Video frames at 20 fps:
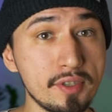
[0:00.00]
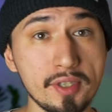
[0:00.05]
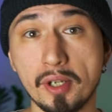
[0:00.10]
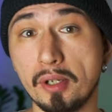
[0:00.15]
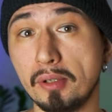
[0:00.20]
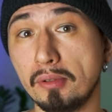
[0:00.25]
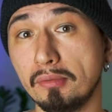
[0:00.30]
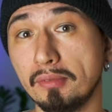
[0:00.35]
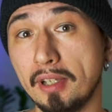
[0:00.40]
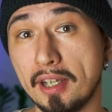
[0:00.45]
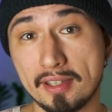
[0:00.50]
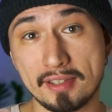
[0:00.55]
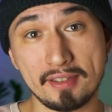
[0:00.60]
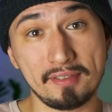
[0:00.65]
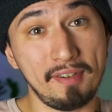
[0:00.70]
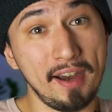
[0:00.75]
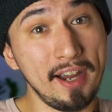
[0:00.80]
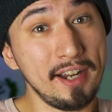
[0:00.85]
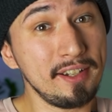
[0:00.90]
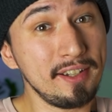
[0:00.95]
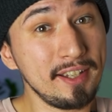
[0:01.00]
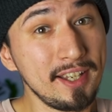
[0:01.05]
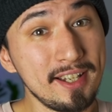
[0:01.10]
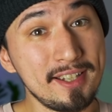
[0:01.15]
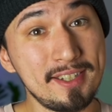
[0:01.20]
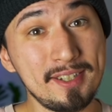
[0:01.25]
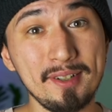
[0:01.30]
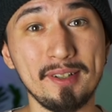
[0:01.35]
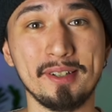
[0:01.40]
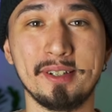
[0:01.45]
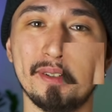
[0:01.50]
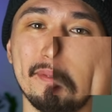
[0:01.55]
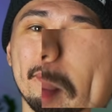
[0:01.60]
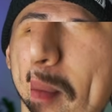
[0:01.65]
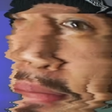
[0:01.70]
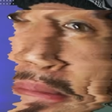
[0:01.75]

so let's finally get to it.